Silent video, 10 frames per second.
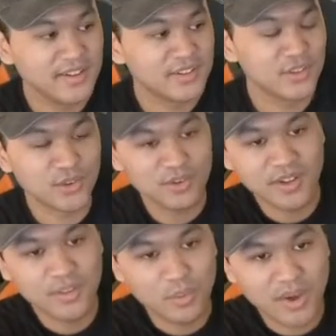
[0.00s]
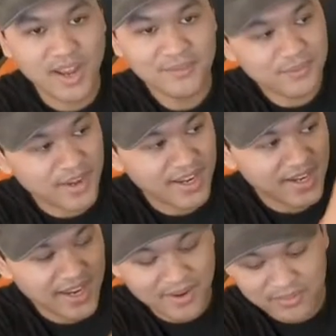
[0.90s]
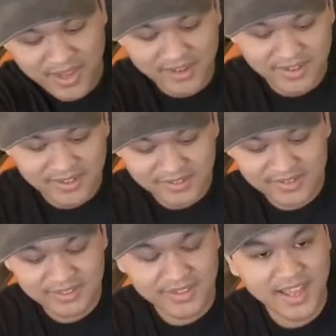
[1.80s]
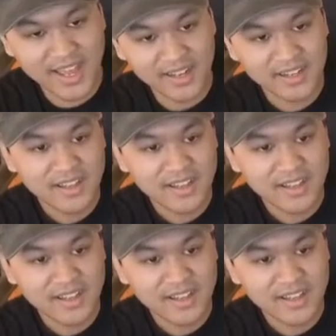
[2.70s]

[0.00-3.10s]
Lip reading: turn on the Wi-Fi, have that connected to that.